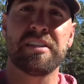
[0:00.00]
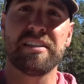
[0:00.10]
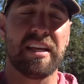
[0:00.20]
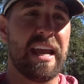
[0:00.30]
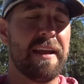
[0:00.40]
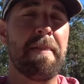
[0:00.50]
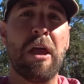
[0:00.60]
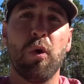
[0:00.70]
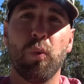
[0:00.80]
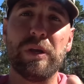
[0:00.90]
They say, hey,
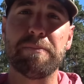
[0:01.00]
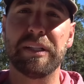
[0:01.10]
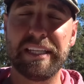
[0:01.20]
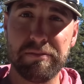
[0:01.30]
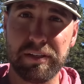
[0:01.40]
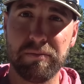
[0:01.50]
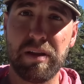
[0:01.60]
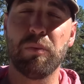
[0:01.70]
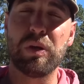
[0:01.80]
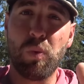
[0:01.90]
we believe it
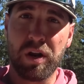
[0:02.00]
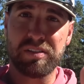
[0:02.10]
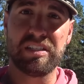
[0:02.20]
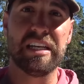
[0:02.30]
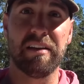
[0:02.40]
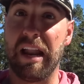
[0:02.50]
and we want to see it.